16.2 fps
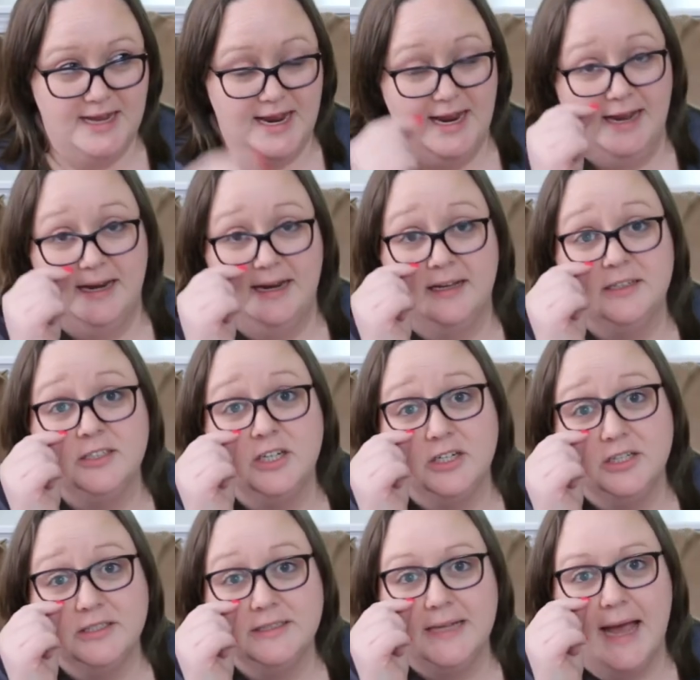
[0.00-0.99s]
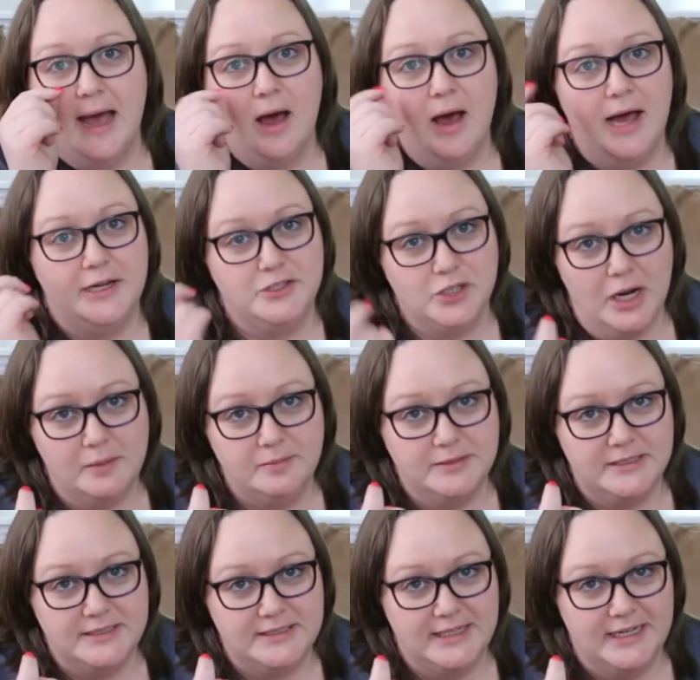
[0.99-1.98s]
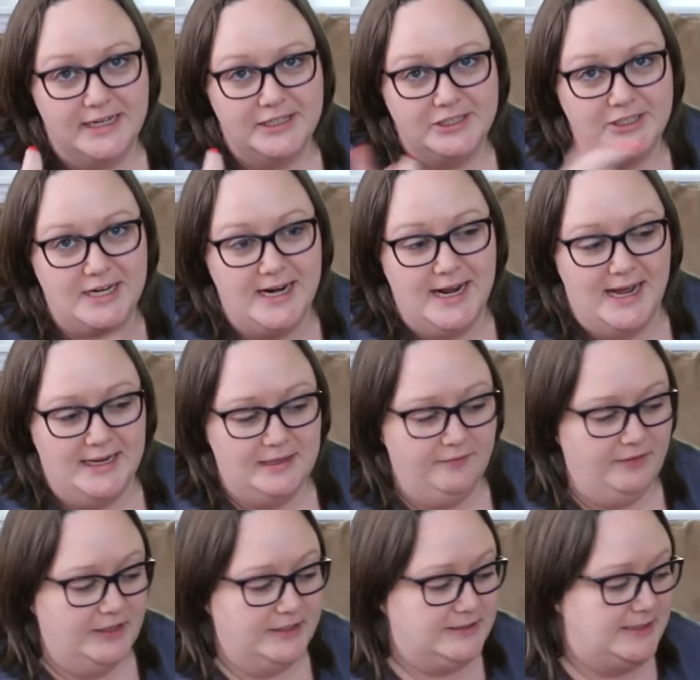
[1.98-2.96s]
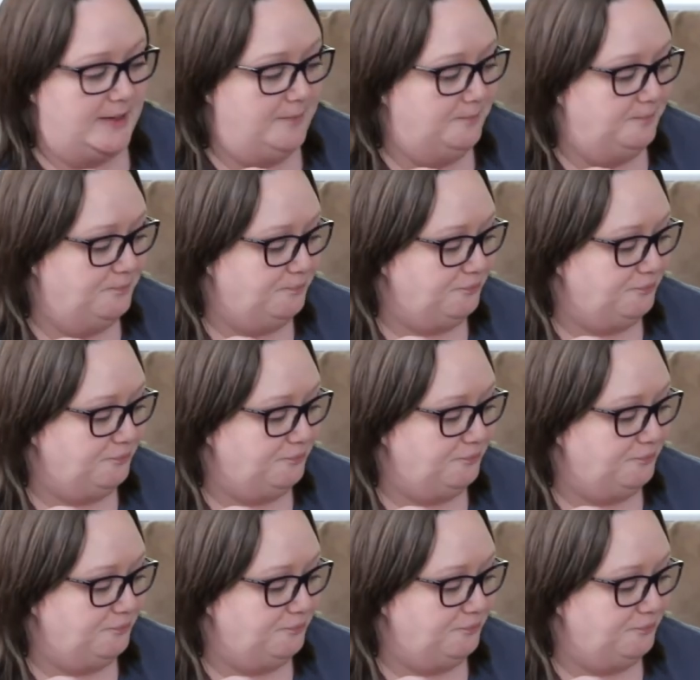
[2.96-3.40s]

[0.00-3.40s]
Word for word: and turns out I dropped a stitch and I had to fix it.